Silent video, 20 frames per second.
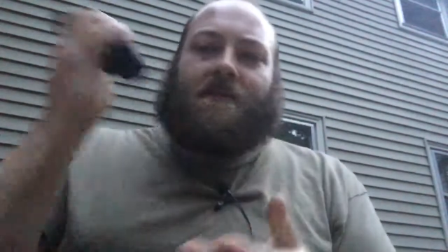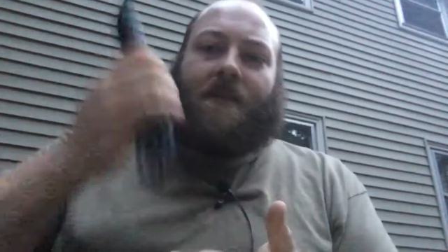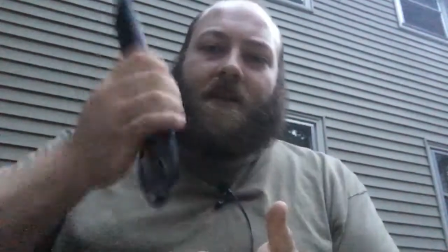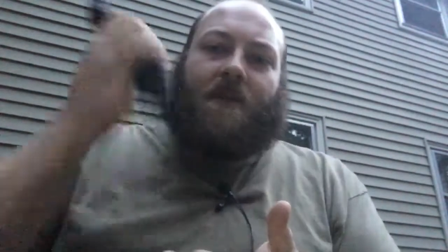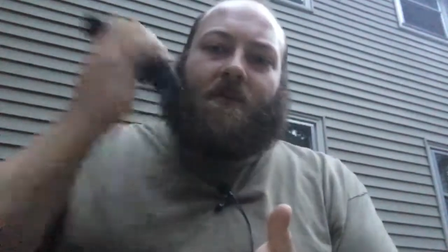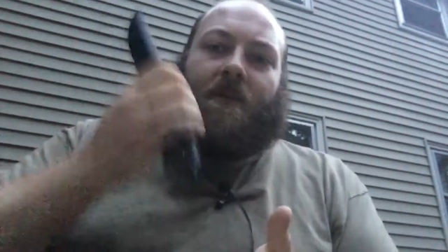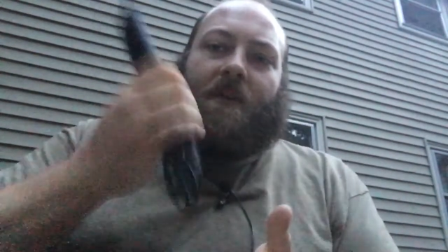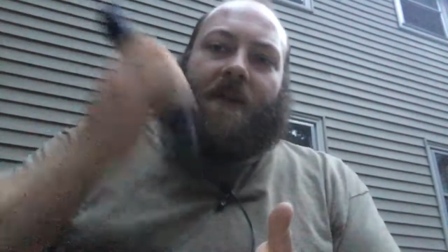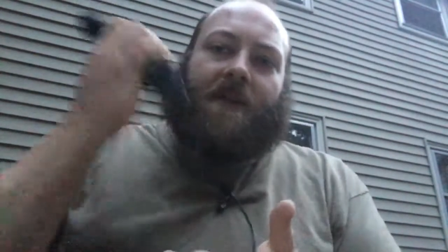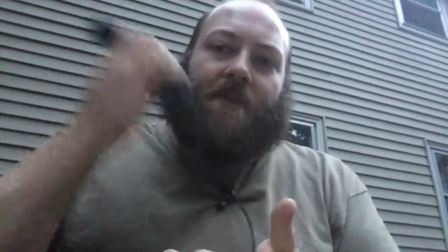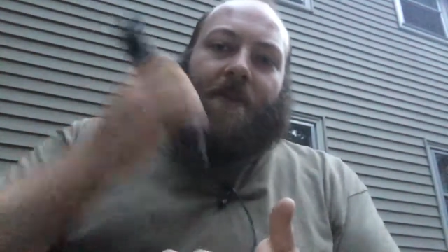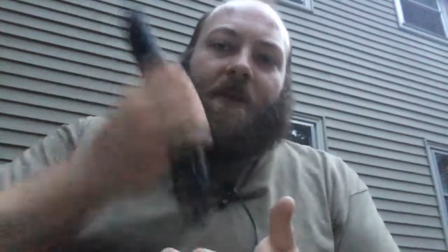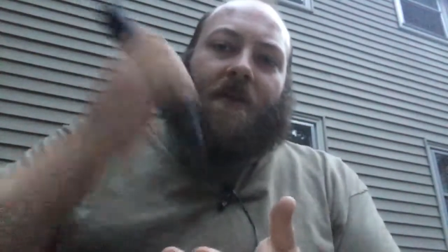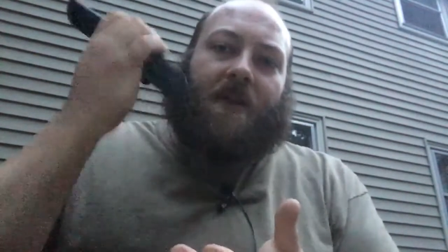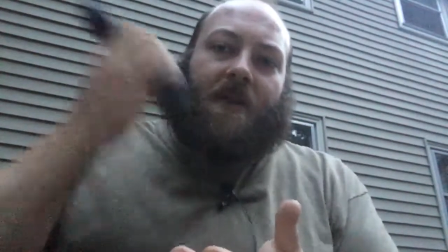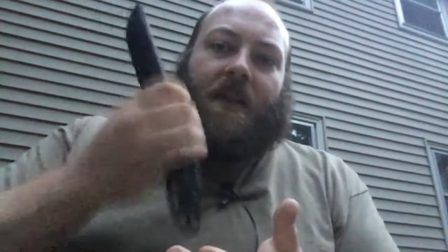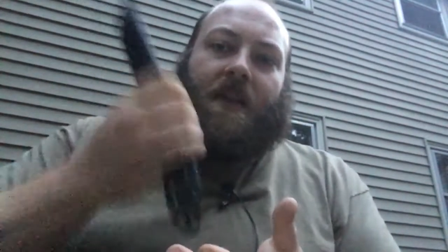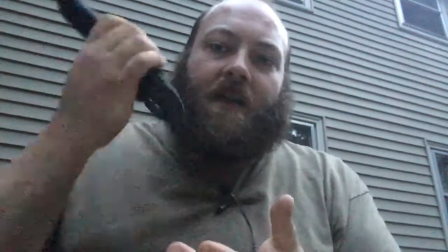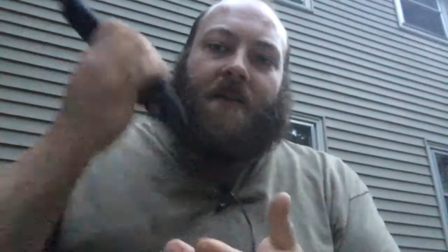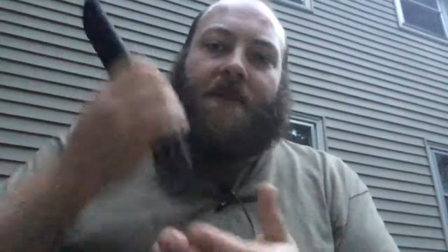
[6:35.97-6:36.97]
I'm not worried
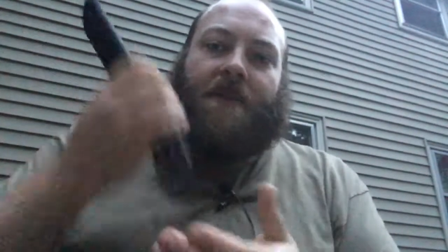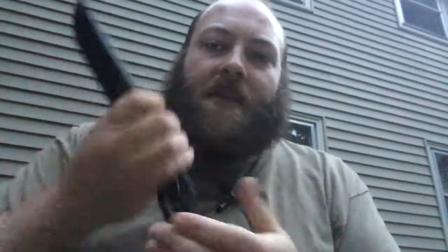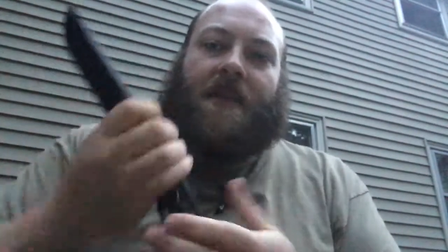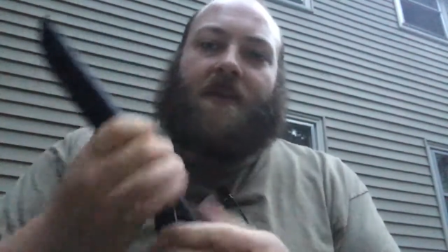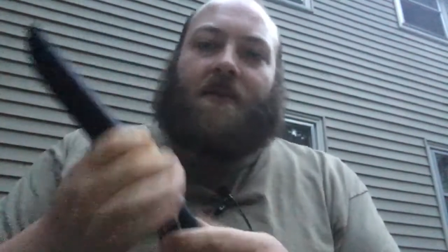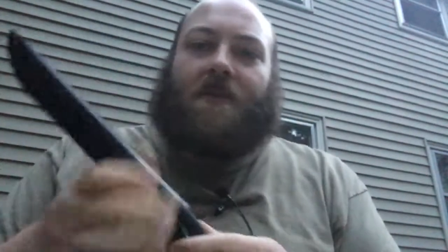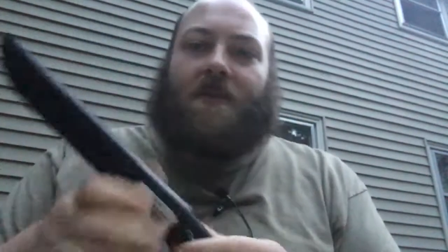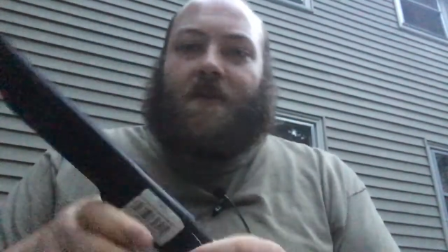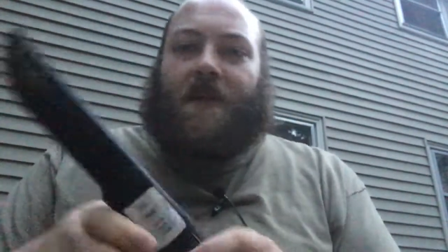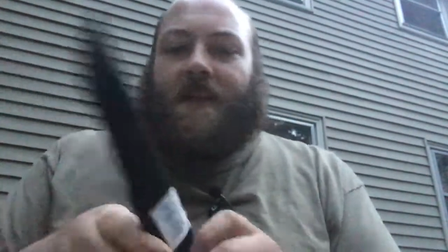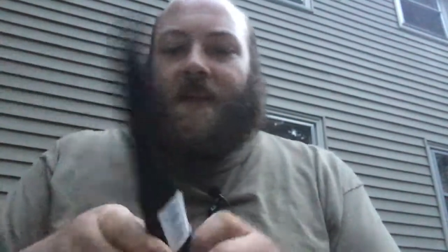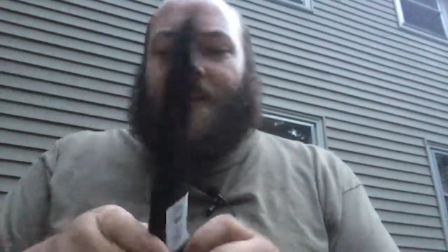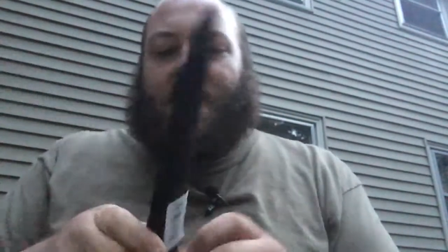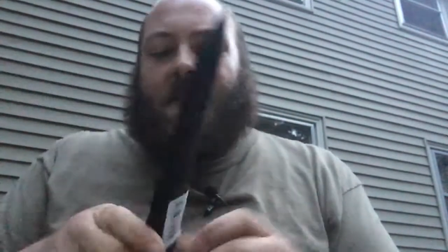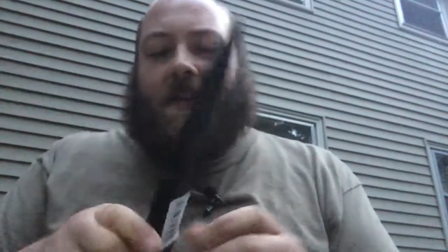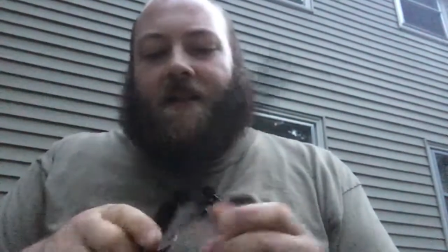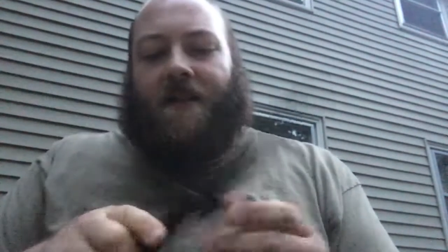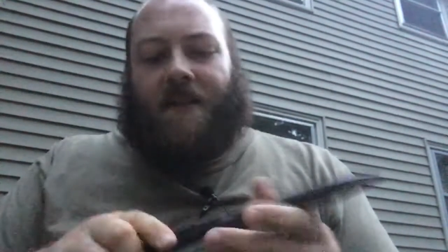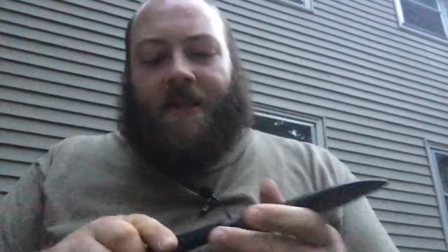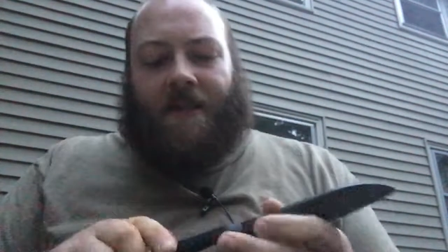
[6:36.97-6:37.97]
about it coming out or
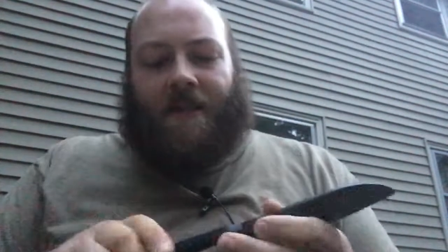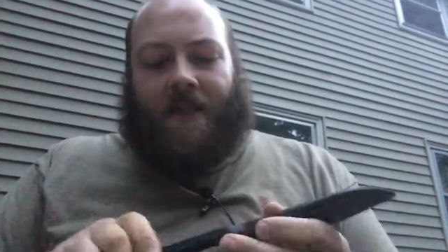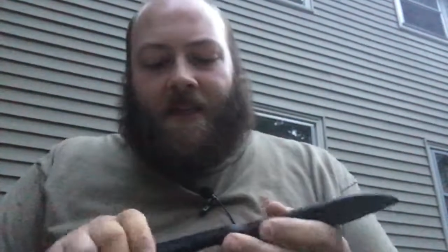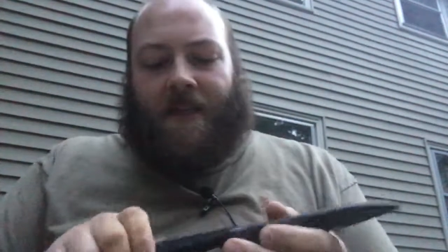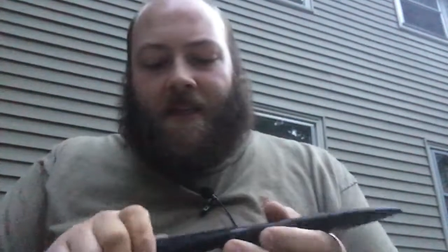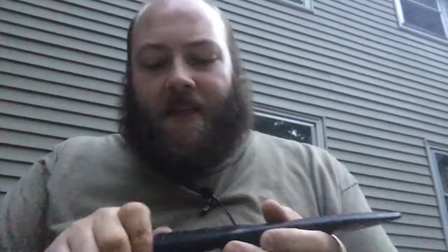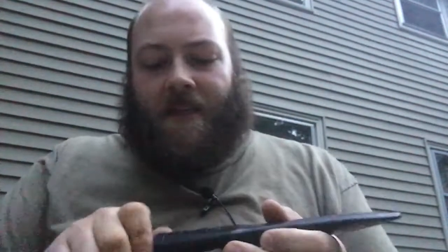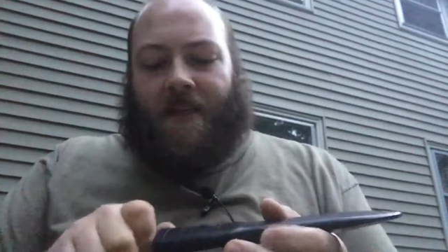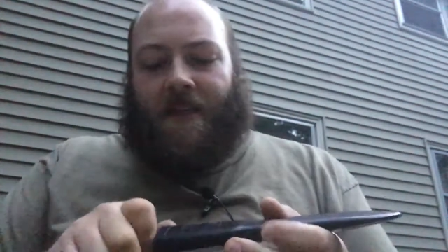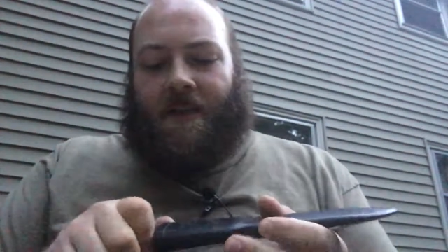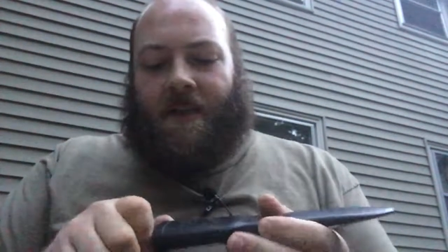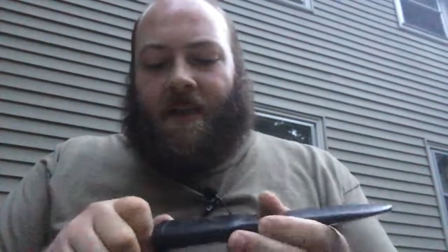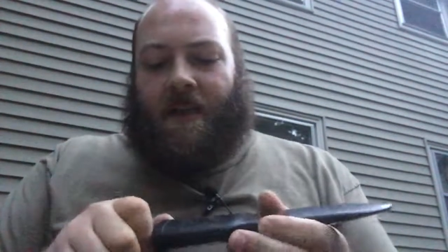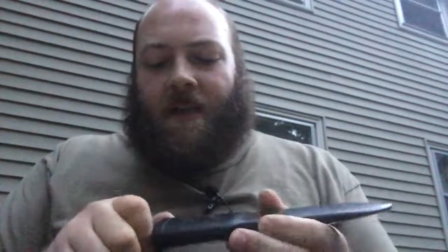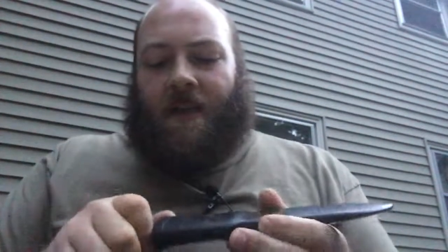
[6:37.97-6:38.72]
anything like that.